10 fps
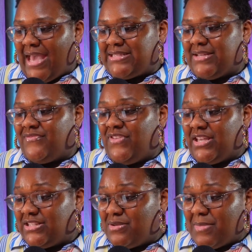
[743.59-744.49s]
as a
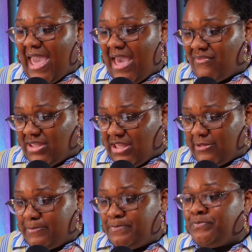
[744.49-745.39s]
victim advocate